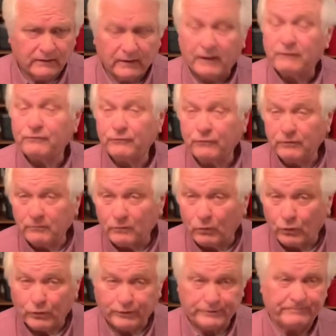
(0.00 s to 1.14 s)
And
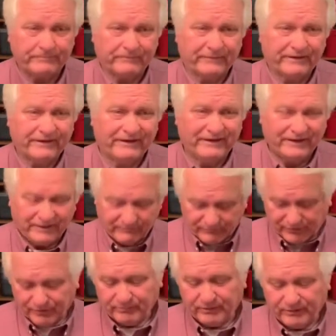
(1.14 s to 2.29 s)
furthermore, in my
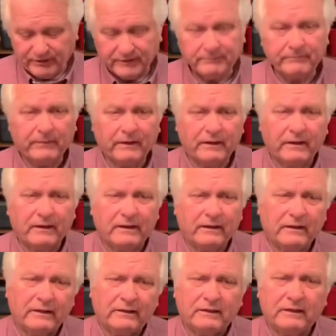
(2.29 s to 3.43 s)
opinion,
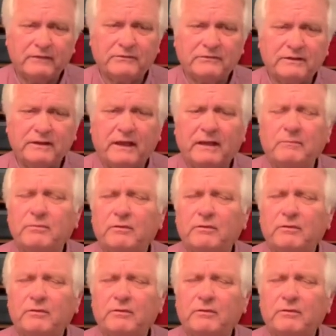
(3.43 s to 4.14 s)
it gives the end